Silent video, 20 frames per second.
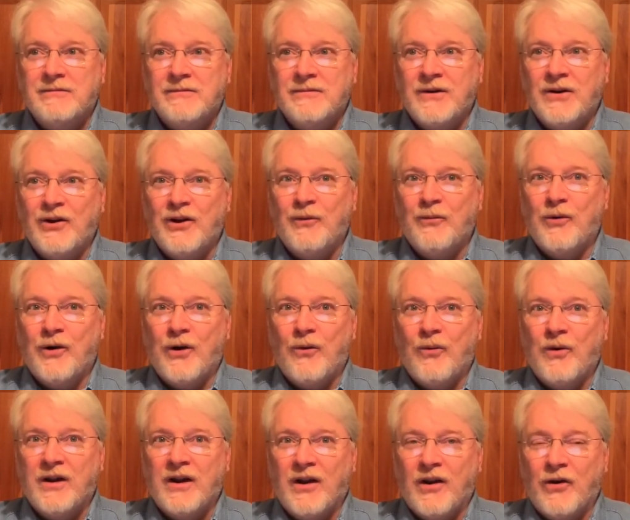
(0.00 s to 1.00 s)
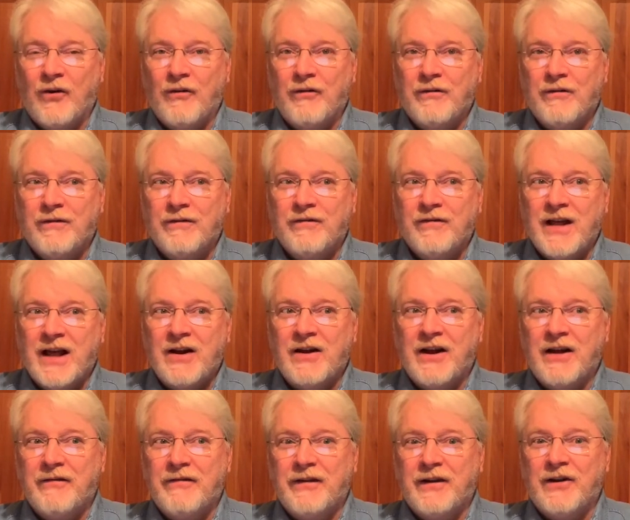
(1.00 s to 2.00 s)
We only brought one loaf. That'll
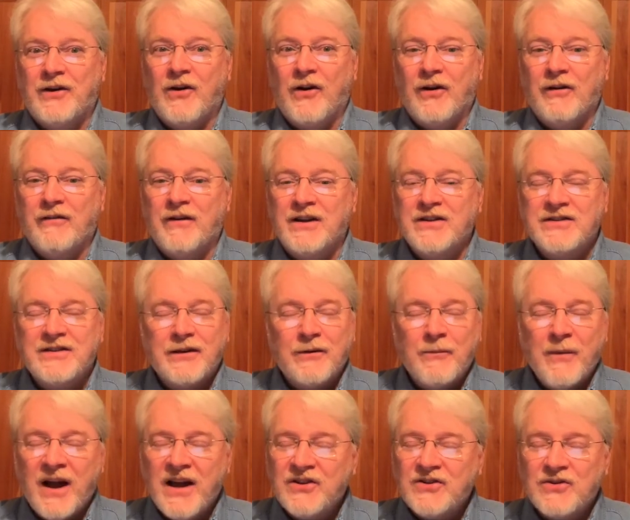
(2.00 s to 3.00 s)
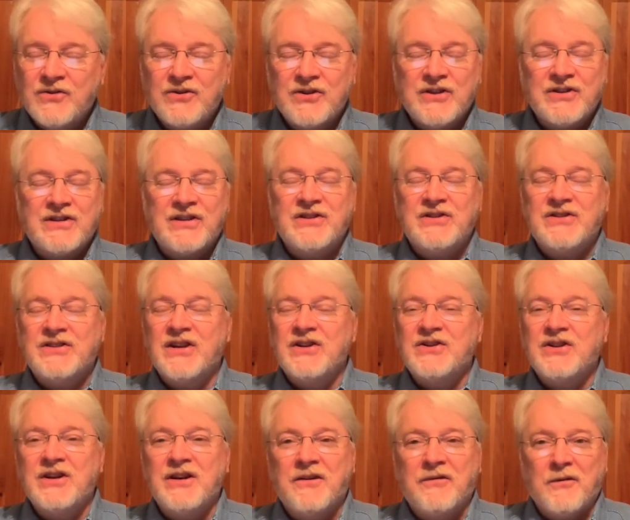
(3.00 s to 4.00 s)
not feed all of us. Their minds are just in such
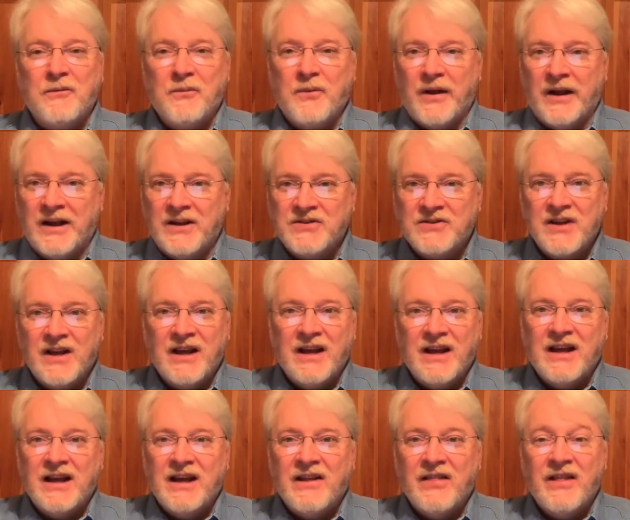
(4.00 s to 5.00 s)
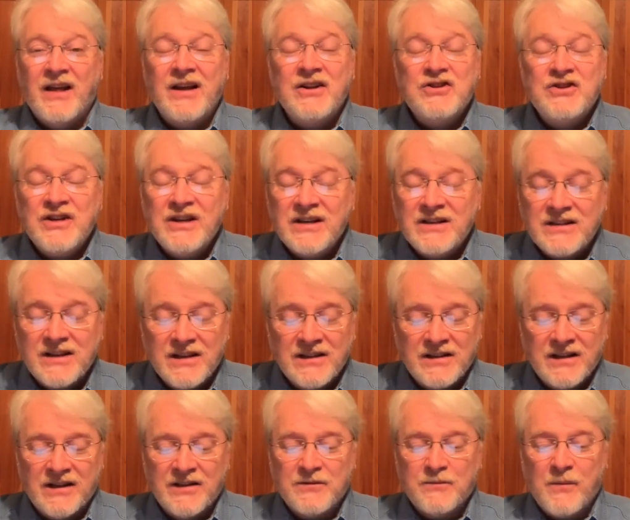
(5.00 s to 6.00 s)
a different place than
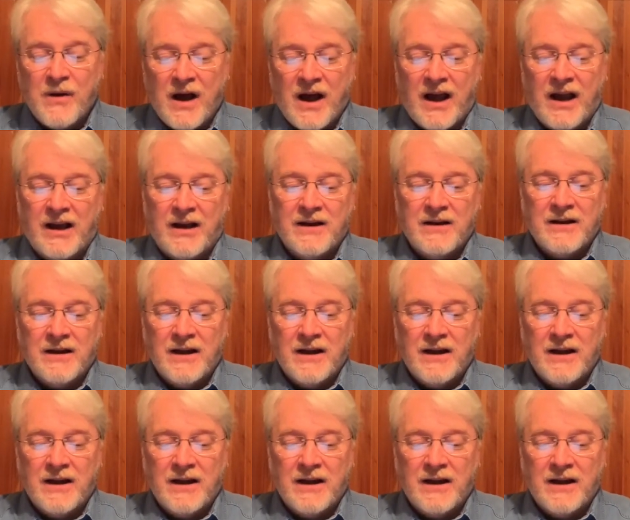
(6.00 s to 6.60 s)
Jesus's mind.